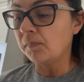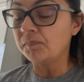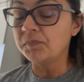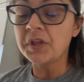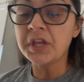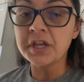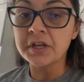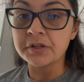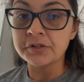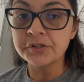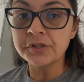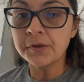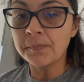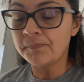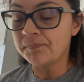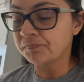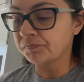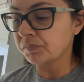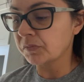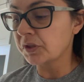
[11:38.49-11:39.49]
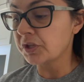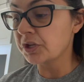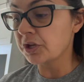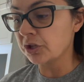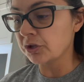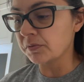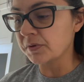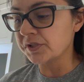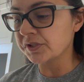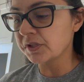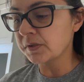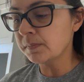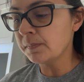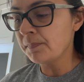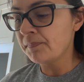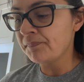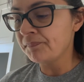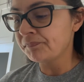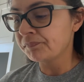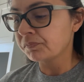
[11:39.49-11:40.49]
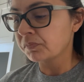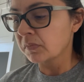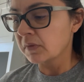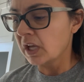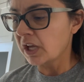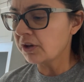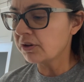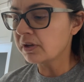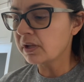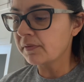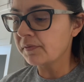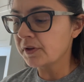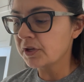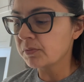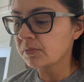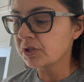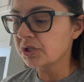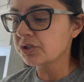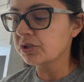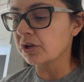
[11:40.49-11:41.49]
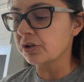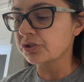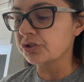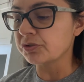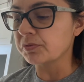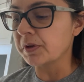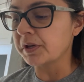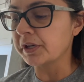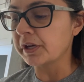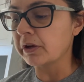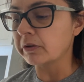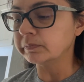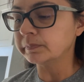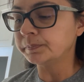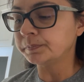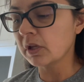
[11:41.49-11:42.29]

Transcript: And the other reason, I don't have anyone to talk to right now.